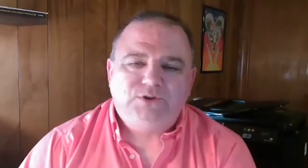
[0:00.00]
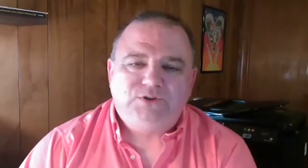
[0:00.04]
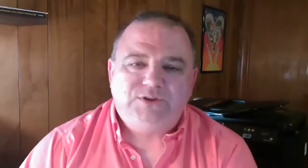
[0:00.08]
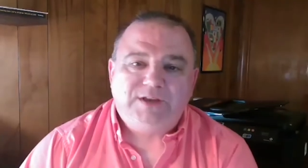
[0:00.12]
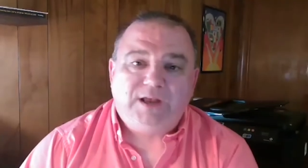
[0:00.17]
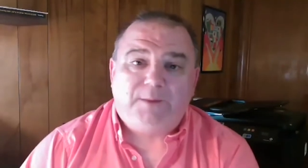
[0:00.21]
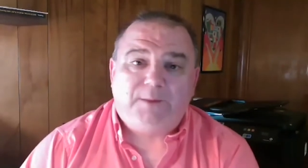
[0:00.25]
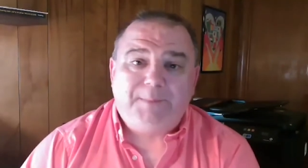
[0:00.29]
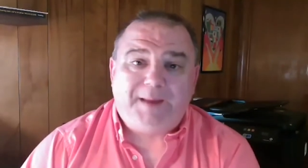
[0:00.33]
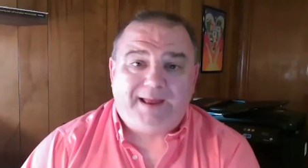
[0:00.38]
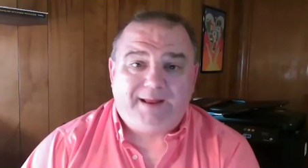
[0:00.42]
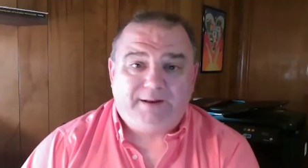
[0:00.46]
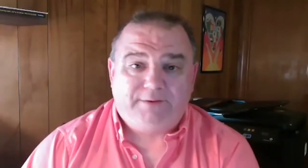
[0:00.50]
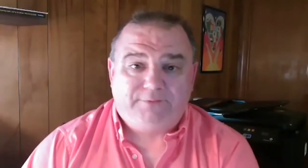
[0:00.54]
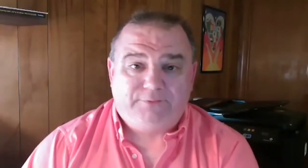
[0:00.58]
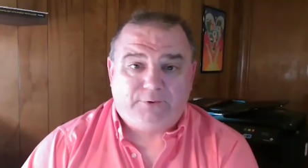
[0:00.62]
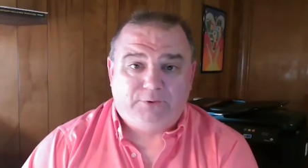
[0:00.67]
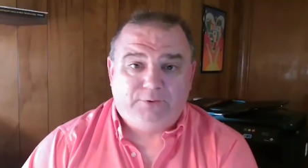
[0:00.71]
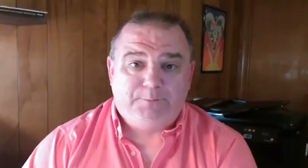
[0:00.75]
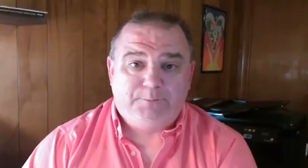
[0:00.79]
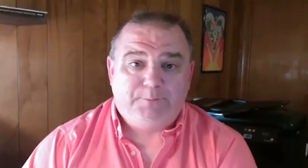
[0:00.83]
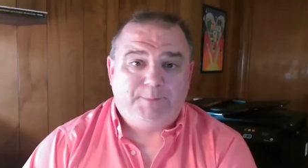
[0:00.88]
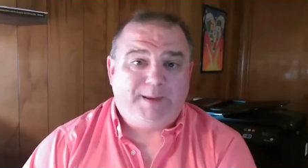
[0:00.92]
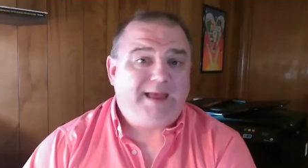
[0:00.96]
sell band
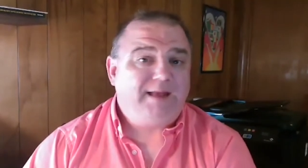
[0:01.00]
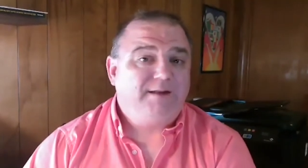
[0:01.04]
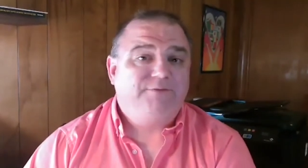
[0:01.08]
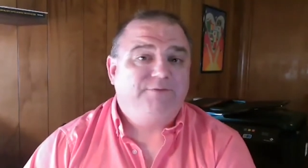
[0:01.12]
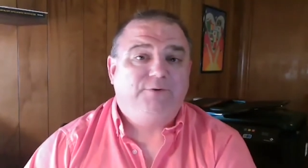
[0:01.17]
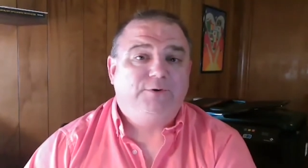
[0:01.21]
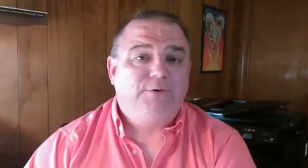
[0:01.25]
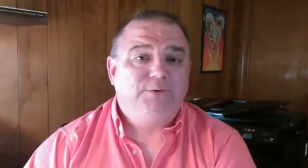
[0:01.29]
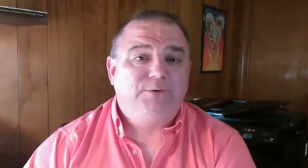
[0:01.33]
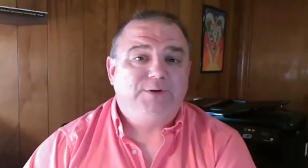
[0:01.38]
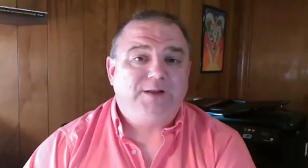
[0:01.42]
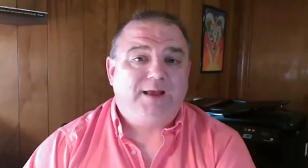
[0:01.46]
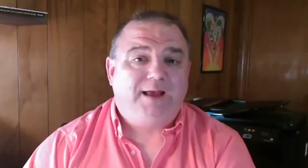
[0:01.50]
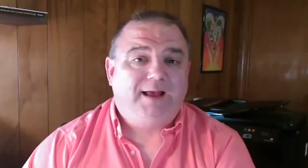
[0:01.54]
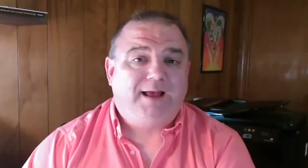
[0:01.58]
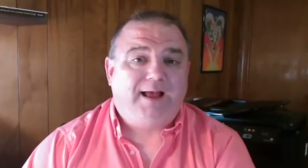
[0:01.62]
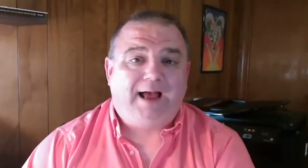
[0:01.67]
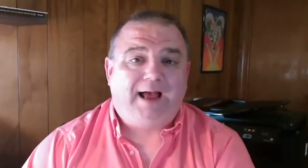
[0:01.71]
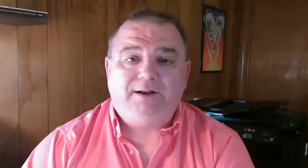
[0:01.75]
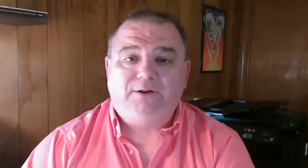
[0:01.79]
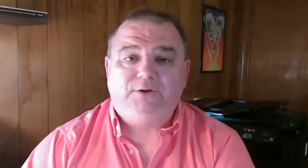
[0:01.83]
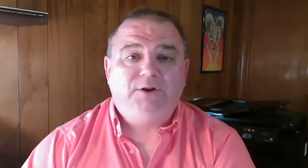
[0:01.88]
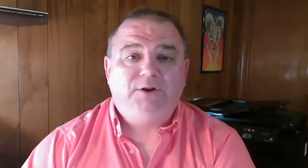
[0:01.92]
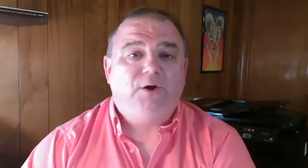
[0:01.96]
fruit band fruit
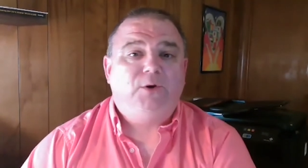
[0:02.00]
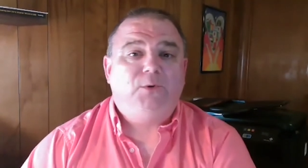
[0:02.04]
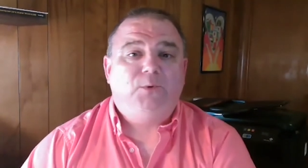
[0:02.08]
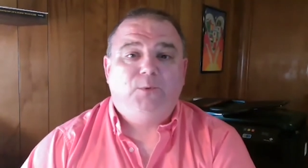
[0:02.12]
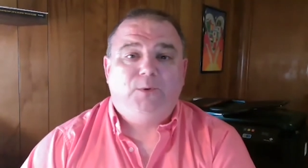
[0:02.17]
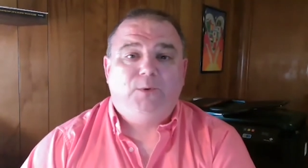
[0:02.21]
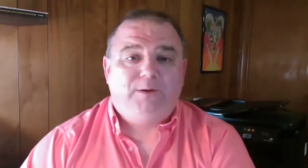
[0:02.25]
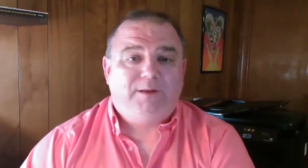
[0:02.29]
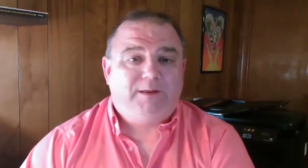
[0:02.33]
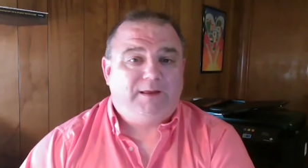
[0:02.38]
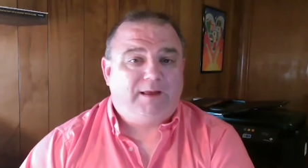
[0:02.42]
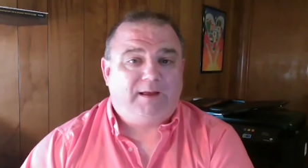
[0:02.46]
i don't know